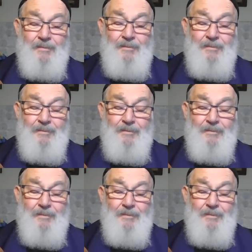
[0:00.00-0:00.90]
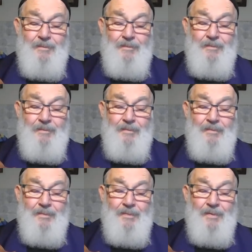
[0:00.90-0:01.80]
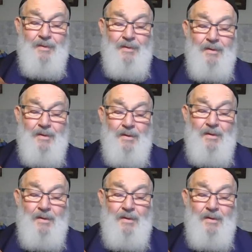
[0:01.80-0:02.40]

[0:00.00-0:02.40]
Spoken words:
(silence)